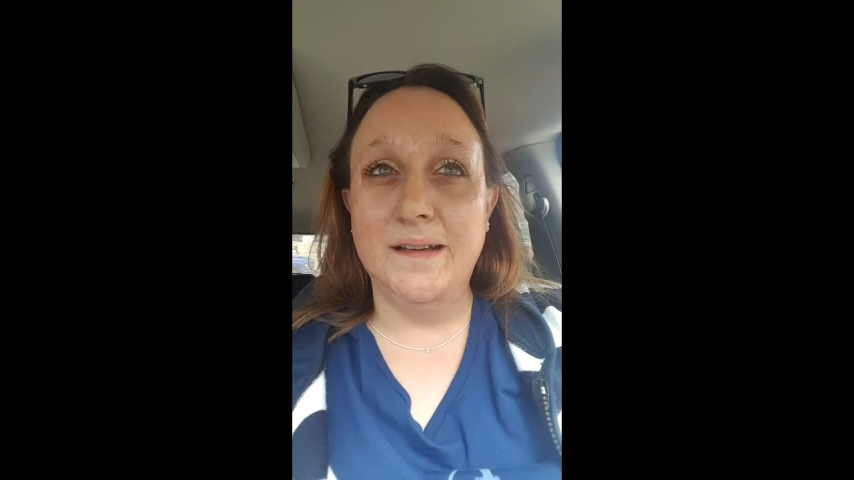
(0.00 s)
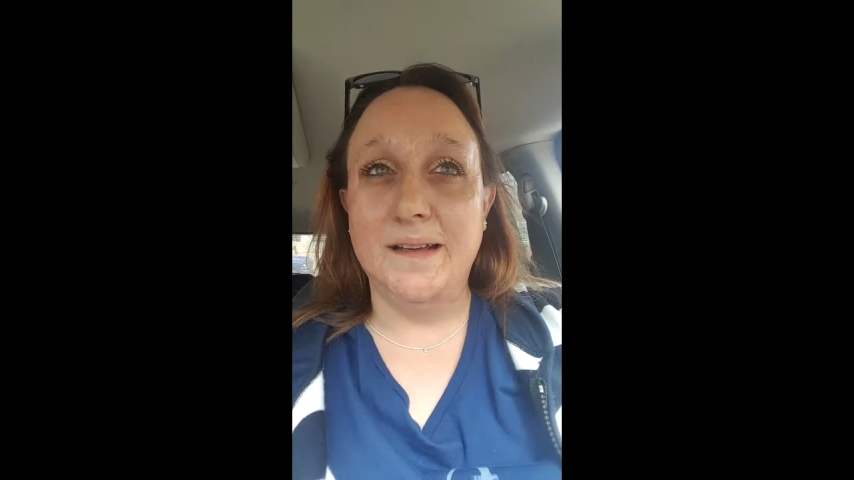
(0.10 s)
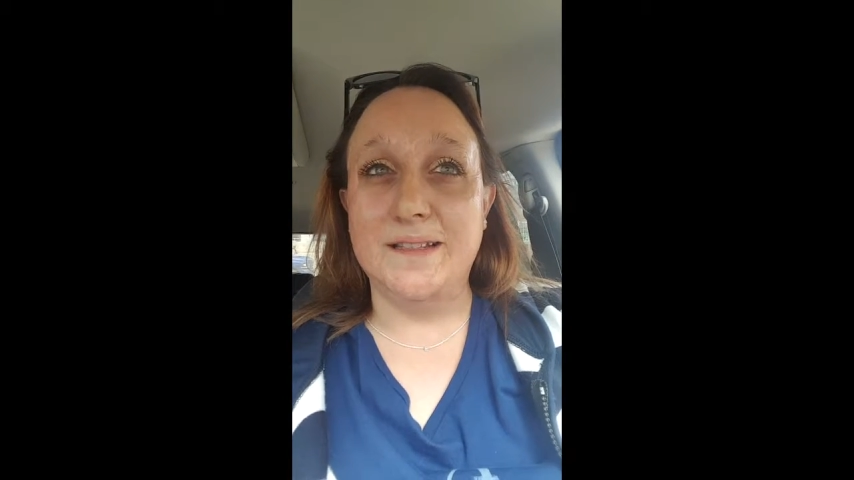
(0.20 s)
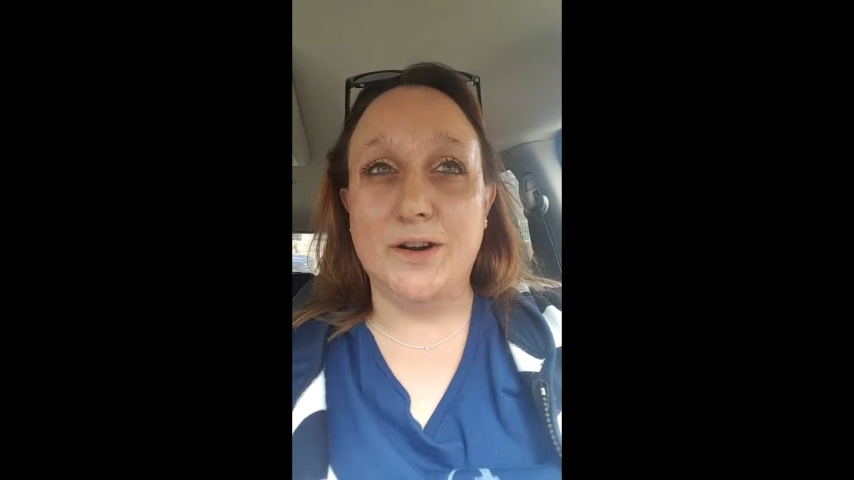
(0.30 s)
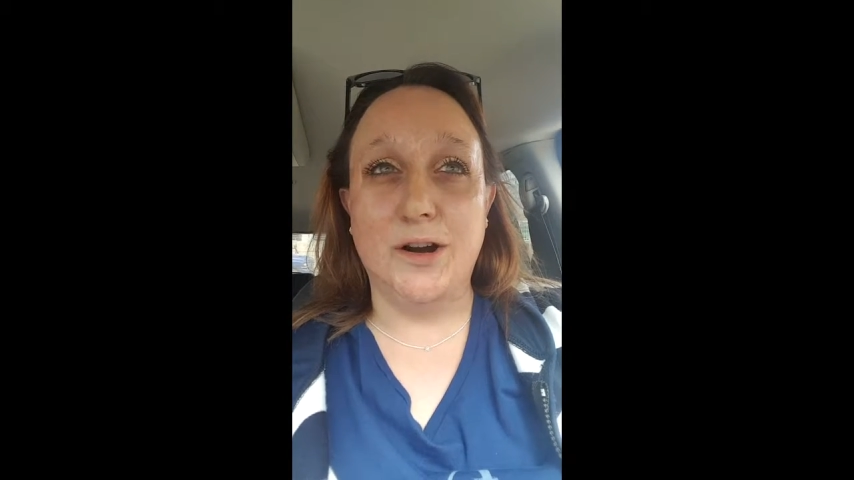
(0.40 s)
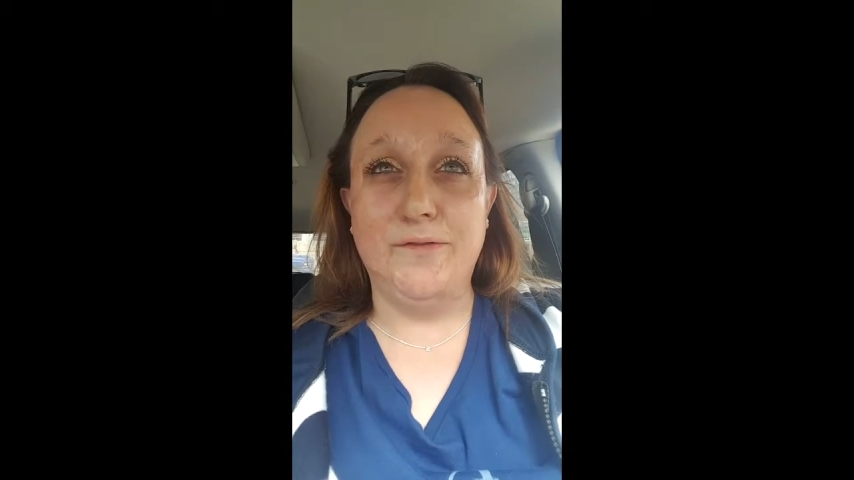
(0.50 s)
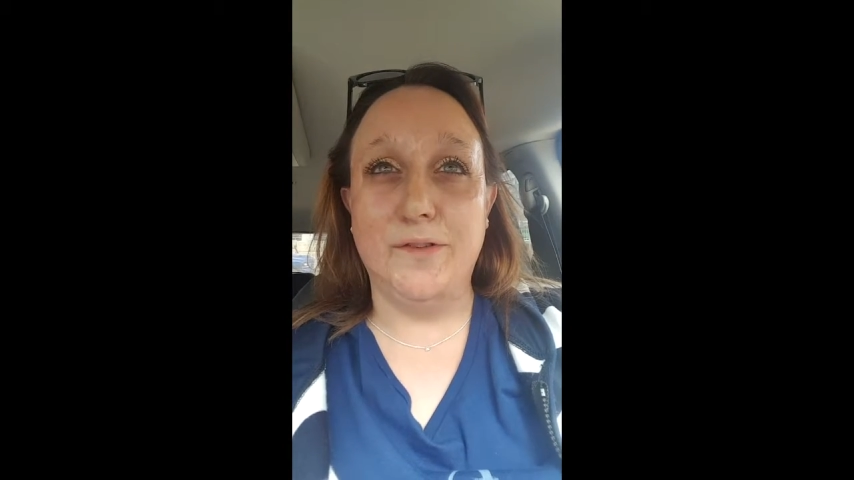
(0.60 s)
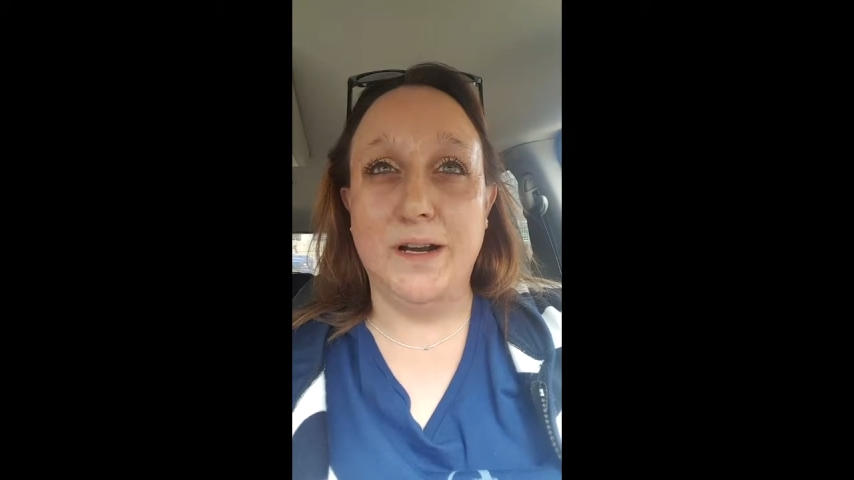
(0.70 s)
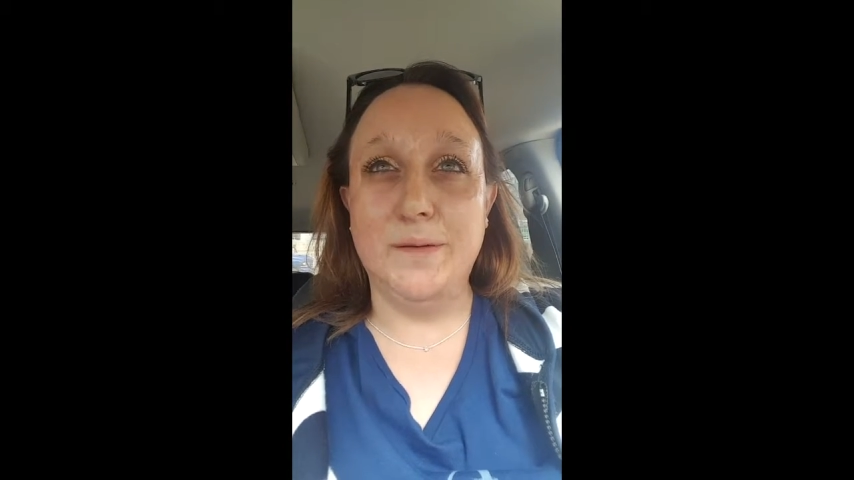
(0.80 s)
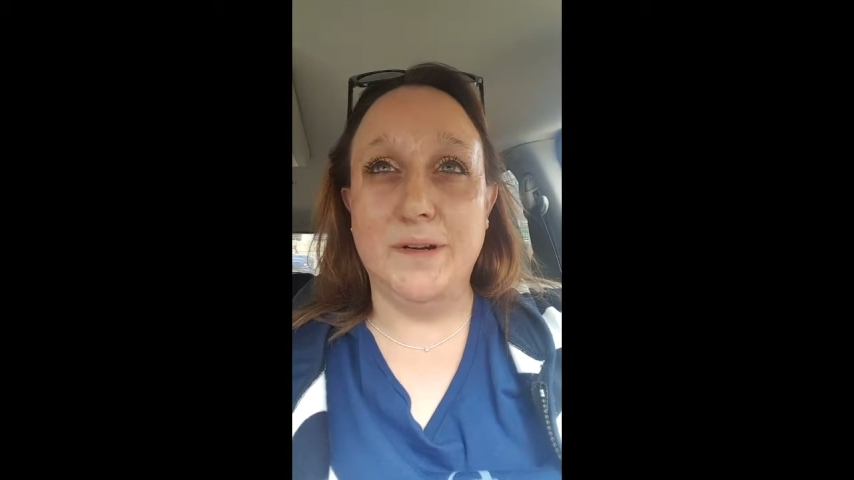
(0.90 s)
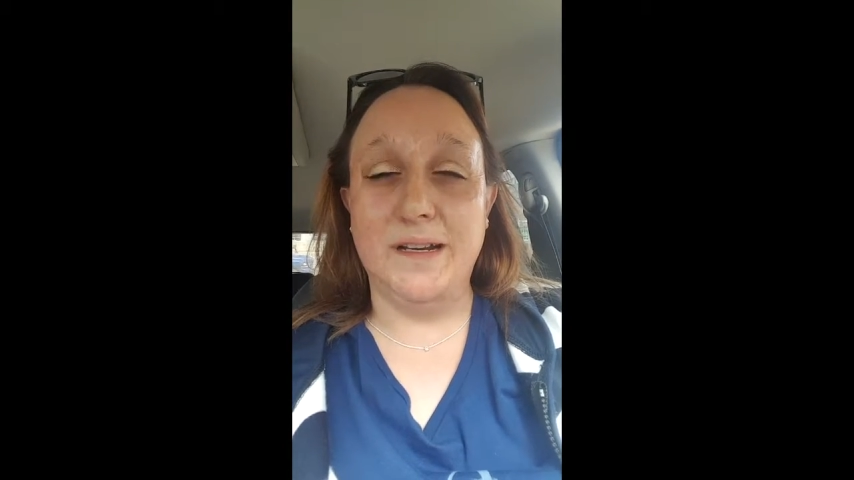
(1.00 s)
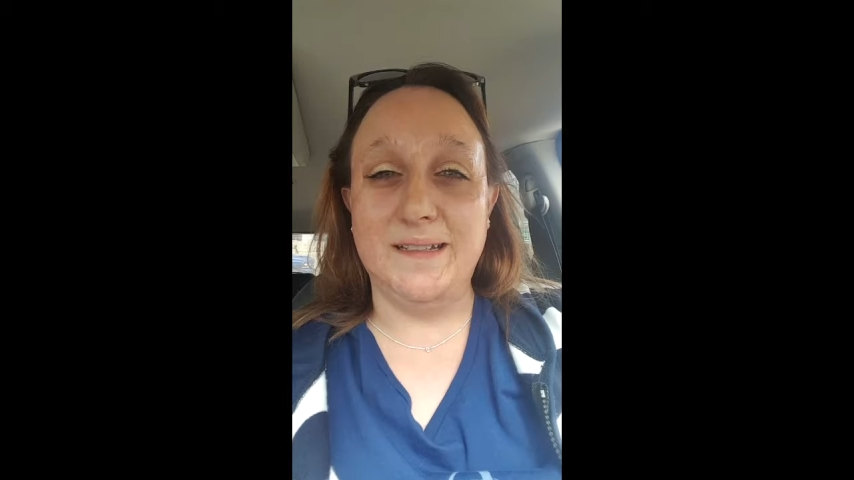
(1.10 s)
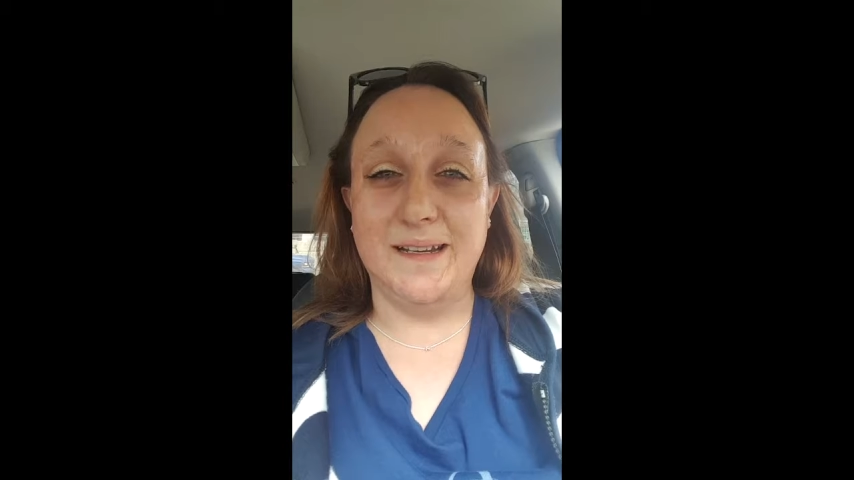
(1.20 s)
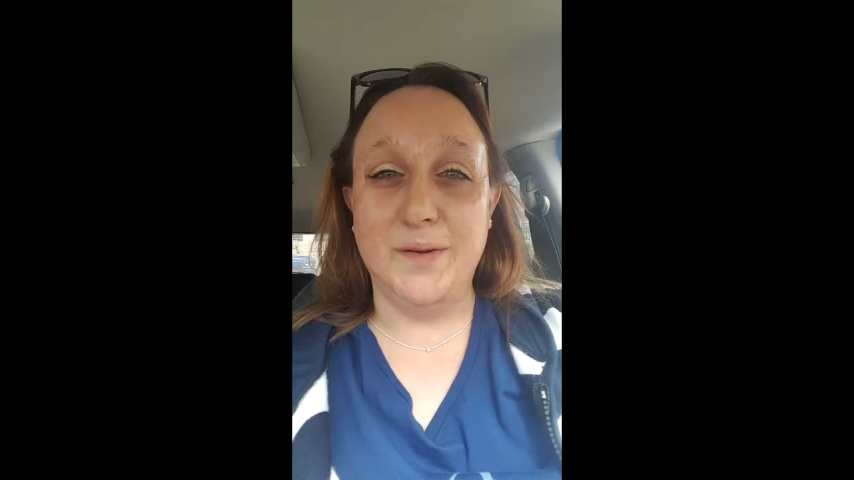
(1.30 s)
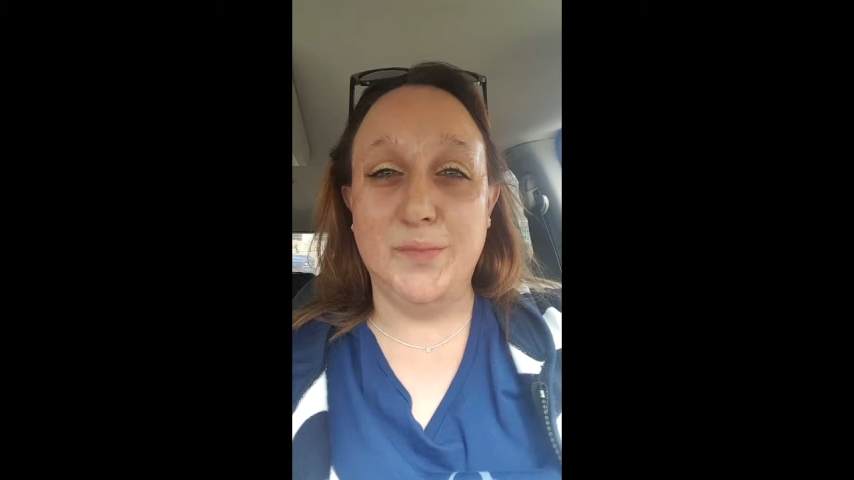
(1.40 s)
it's hard for anybody
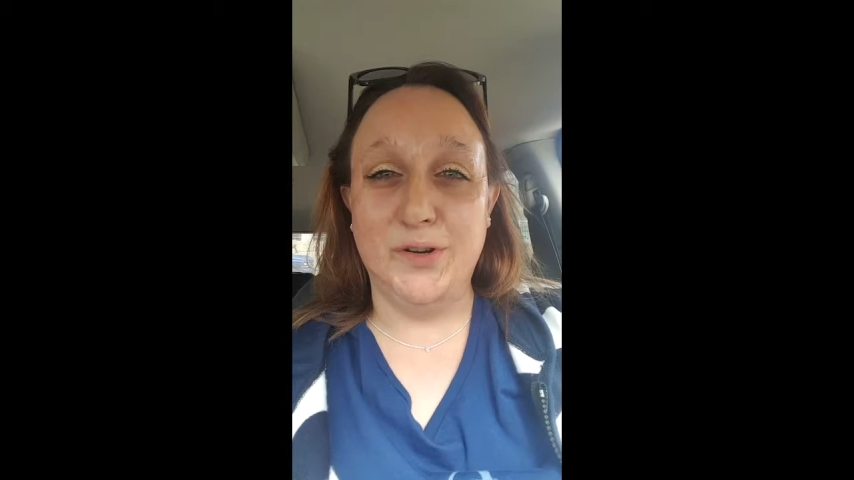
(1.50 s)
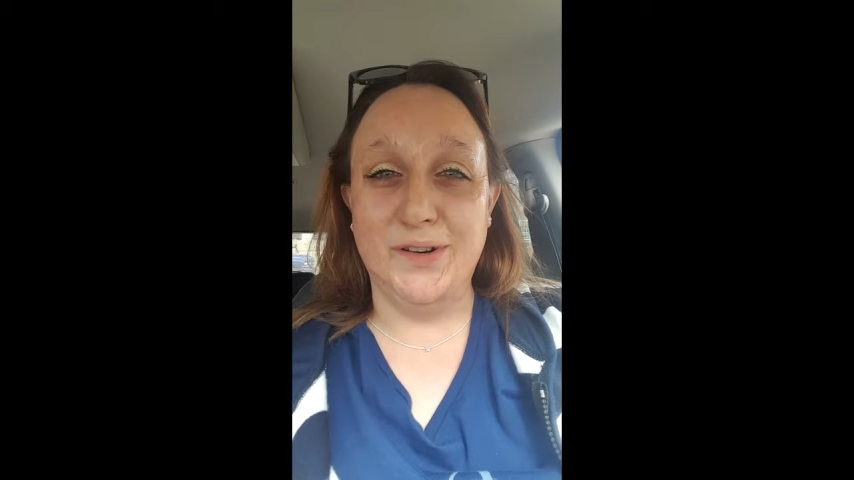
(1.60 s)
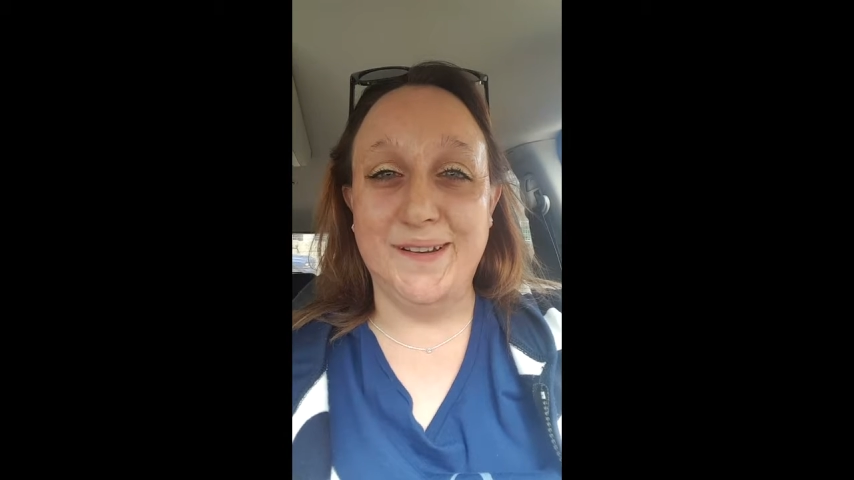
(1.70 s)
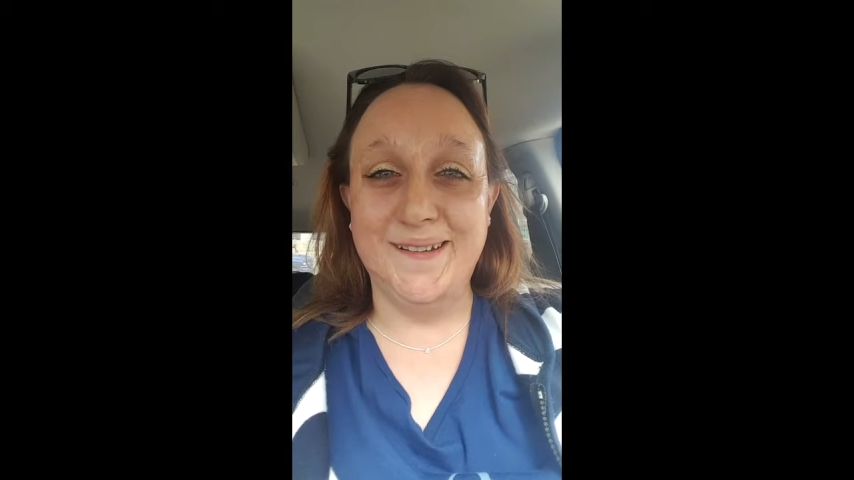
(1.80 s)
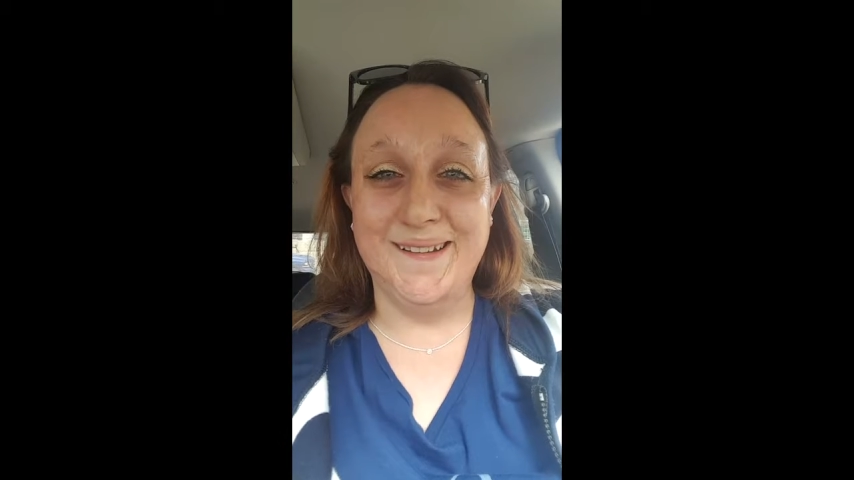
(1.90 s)
to get burned.